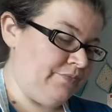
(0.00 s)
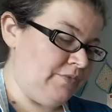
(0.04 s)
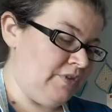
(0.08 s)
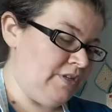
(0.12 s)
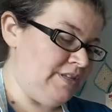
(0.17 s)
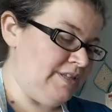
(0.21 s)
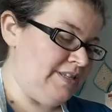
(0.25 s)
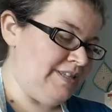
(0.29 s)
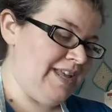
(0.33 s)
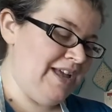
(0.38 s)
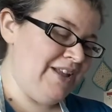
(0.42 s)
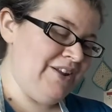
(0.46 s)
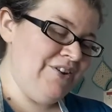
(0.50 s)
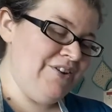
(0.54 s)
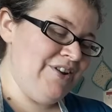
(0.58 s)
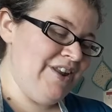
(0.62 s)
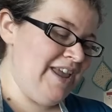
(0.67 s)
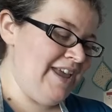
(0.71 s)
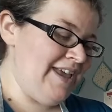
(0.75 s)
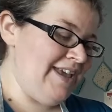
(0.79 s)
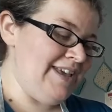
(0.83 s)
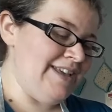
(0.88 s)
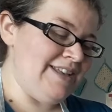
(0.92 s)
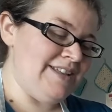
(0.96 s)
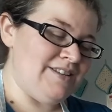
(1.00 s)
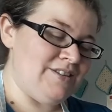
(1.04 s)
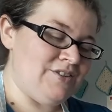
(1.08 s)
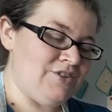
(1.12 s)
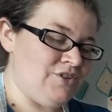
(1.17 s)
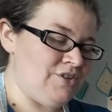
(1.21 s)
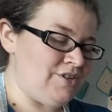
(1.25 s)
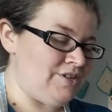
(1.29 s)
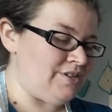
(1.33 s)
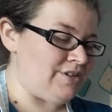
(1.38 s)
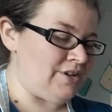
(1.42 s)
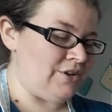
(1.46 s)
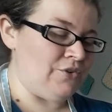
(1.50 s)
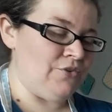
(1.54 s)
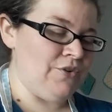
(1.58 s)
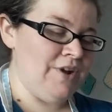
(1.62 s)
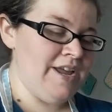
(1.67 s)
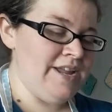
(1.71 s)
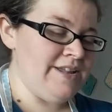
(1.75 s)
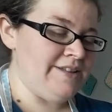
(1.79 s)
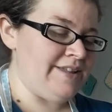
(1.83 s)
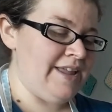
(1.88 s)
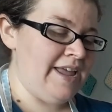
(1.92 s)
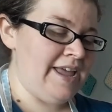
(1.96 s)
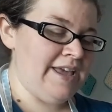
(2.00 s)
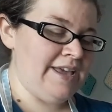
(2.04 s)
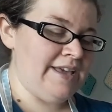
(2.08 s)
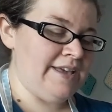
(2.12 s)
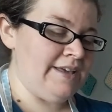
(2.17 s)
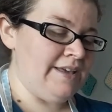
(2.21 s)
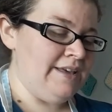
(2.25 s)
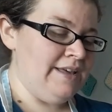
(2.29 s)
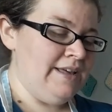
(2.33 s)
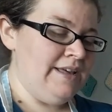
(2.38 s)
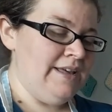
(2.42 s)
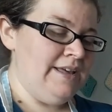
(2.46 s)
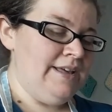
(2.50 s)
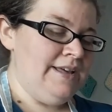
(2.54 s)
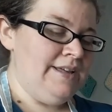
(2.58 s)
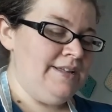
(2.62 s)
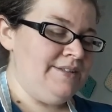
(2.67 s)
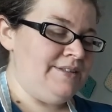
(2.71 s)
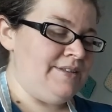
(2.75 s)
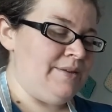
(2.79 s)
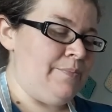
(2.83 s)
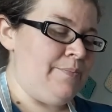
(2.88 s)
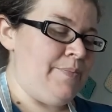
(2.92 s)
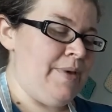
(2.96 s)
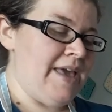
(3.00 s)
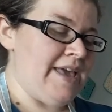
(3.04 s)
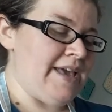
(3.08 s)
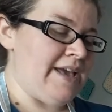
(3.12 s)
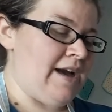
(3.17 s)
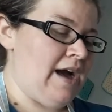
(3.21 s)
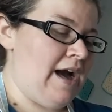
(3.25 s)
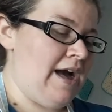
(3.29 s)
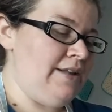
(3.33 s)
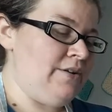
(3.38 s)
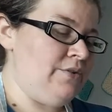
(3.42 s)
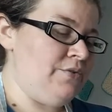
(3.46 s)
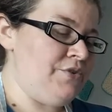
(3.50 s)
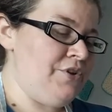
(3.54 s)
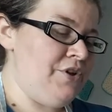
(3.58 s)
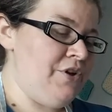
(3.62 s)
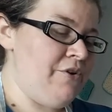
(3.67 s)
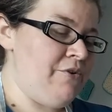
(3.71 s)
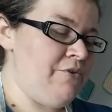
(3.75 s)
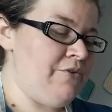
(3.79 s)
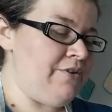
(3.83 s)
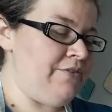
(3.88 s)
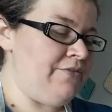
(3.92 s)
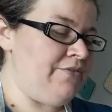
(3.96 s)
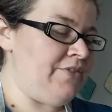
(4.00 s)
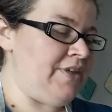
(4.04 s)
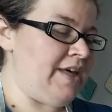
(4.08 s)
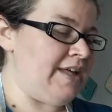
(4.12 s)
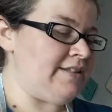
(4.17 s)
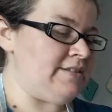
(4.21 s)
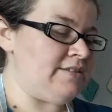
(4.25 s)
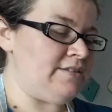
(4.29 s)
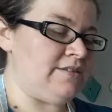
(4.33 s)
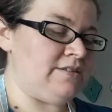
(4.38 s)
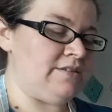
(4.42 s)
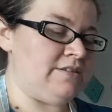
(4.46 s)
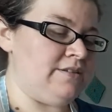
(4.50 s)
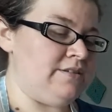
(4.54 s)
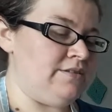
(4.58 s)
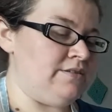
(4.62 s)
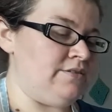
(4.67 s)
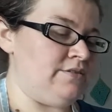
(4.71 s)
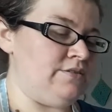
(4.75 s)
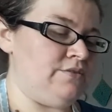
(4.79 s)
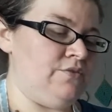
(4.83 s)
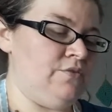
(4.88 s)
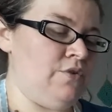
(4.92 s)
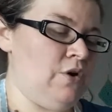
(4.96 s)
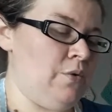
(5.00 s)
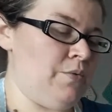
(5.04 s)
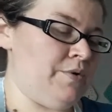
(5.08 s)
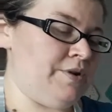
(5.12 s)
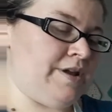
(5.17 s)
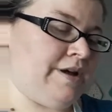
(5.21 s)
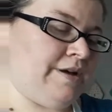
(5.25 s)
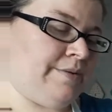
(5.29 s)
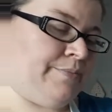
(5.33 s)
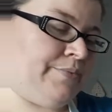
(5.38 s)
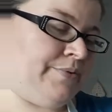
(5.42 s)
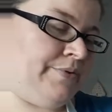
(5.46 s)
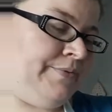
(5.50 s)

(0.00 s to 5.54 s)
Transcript: Saturday is just a great day to bake. I don't know if that's because growing up,